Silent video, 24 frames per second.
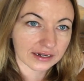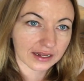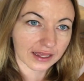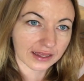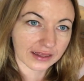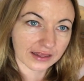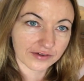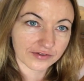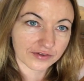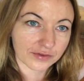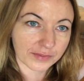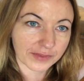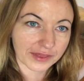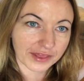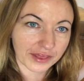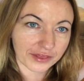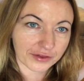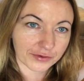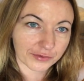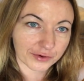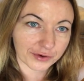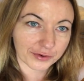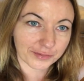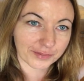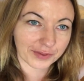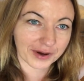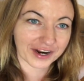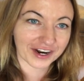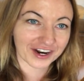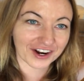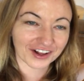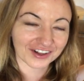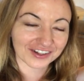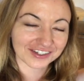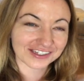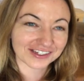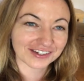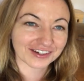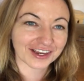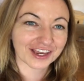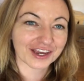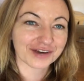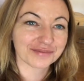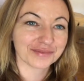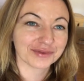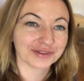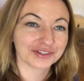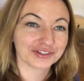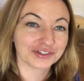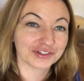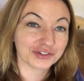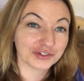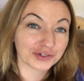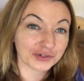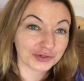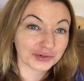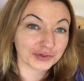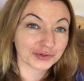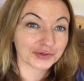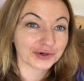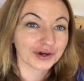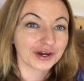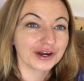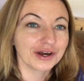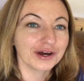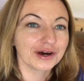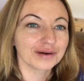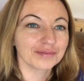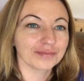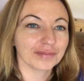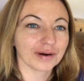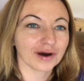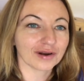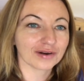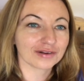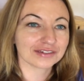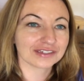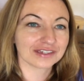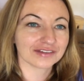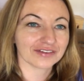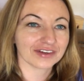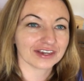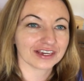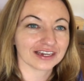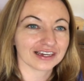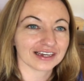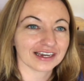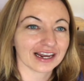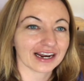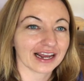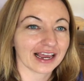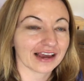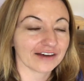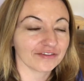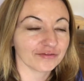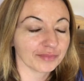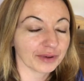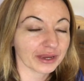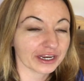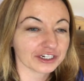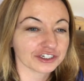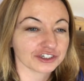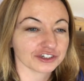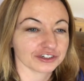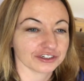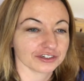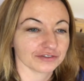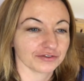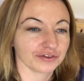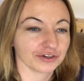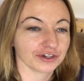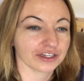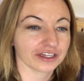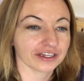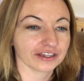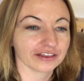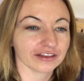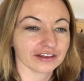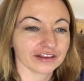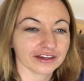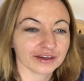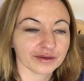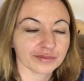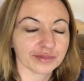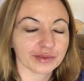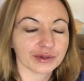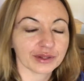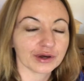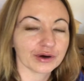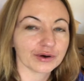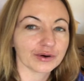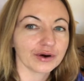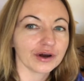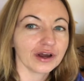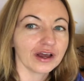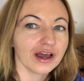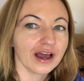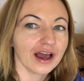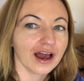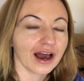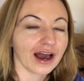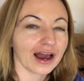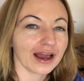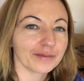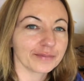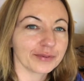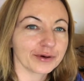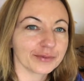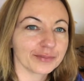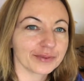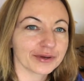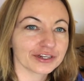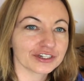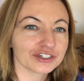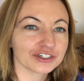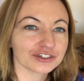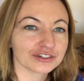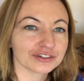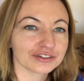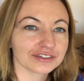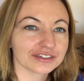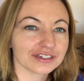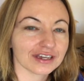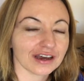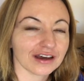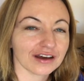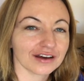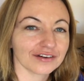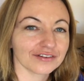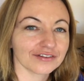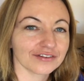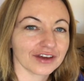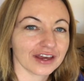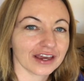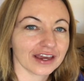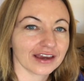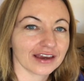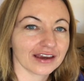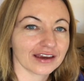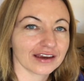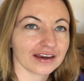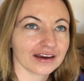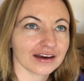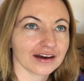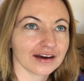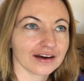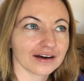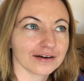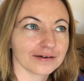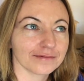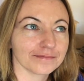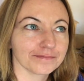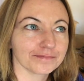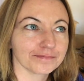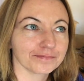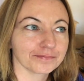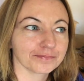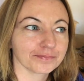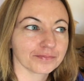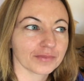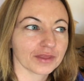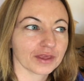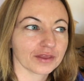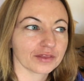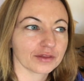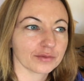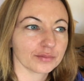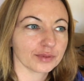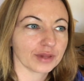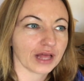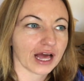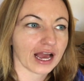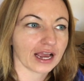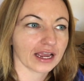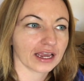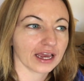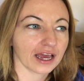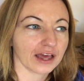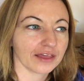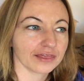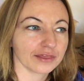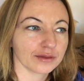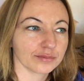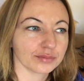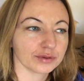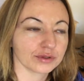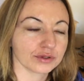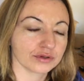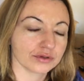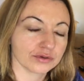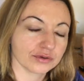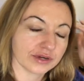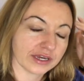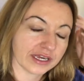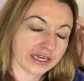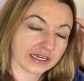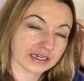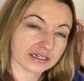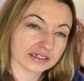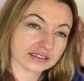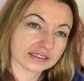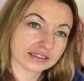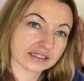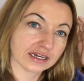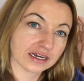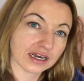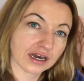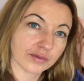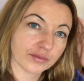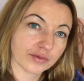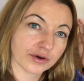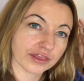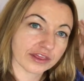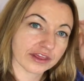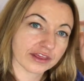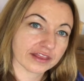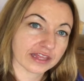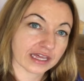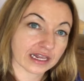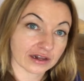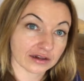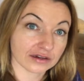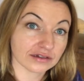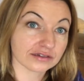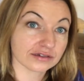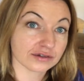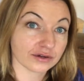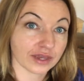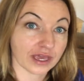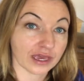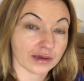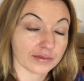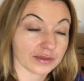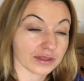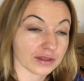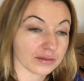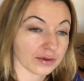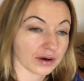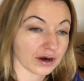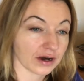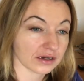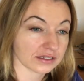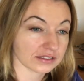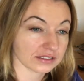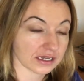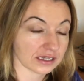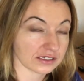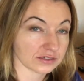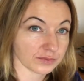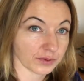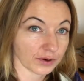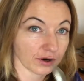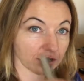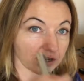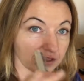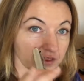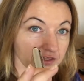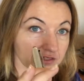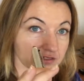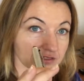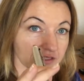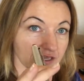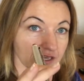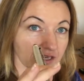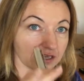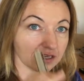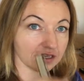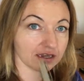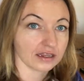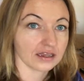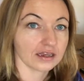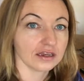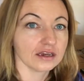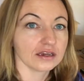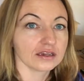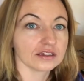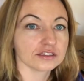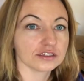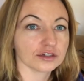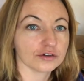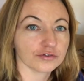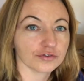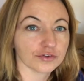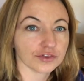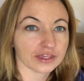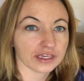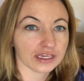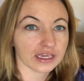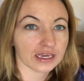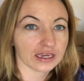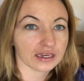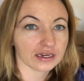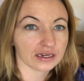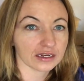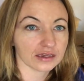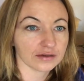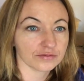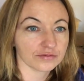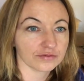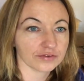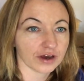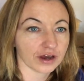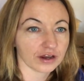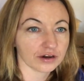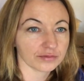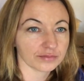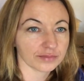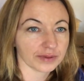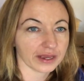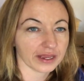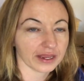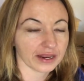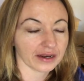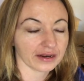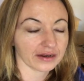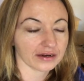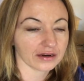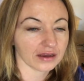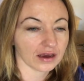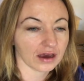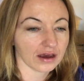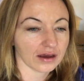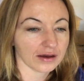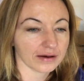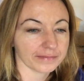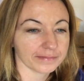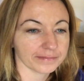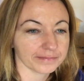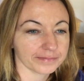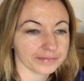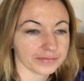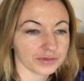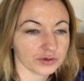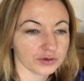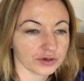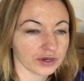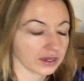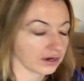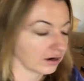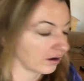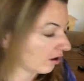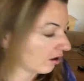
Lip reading: left them in the other room, but it also came with two bottles of ink, and I have pictures. If you click the link below, I put pictures of the black and the blue inks that come with it. That also came in the box as part of this kit. So for the King Nib fountain pen, you get